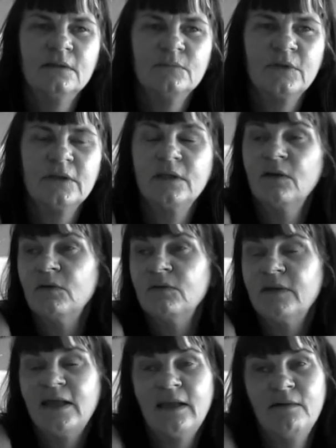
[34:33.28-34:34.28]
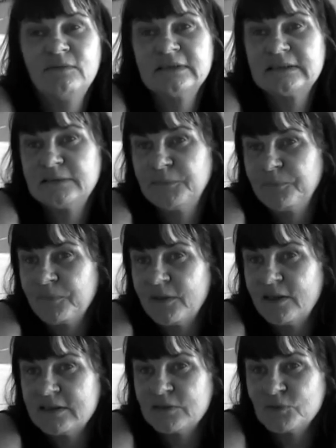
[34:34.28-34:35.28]
But, you know, they love us.
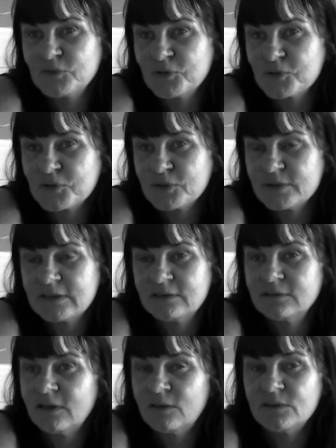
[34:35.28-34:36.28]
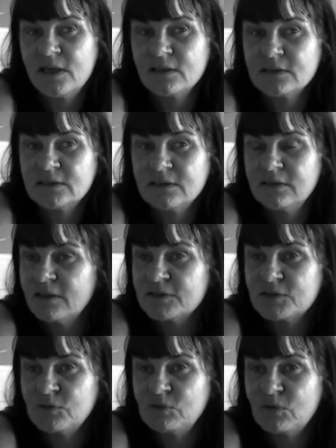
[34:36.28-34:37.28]
They still talk to us. Going down to Sydney, they'll
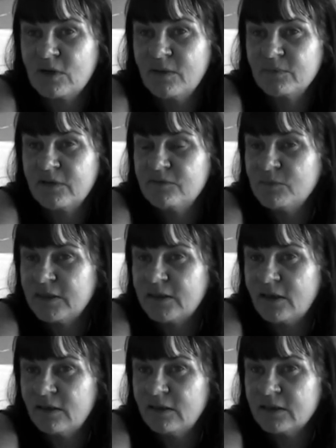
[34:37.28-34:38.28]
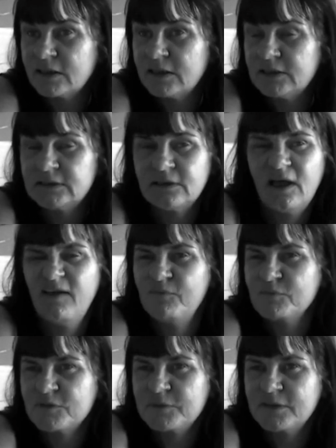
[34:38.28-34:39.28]
still walk up and give you a big cuddle and a kiss. I love
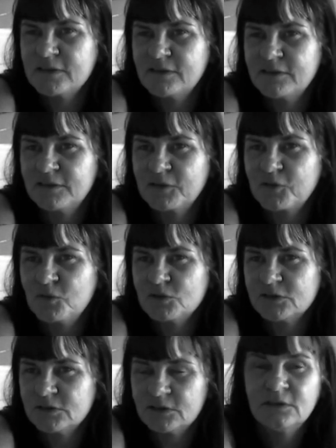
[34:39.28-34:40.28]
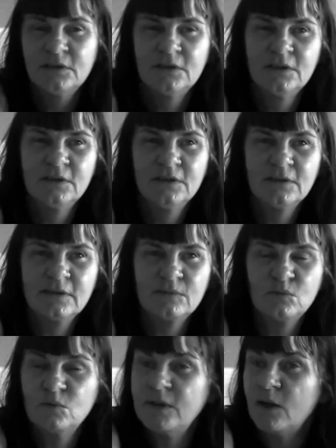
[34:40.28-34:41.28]
them to bits. I think they're gorgeous.
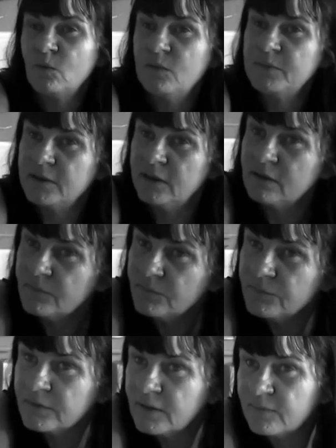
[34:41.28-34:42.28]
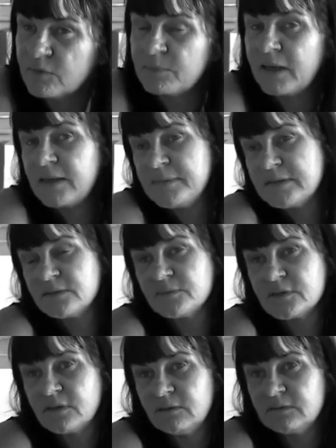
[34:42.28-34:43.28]
They're all young women now, having babies
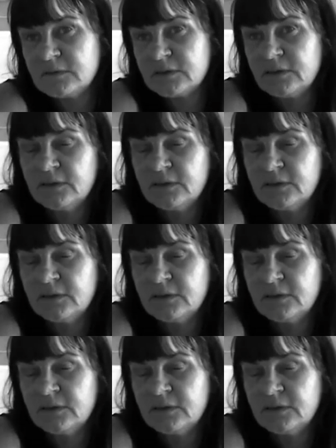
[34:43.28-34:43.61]
themselves.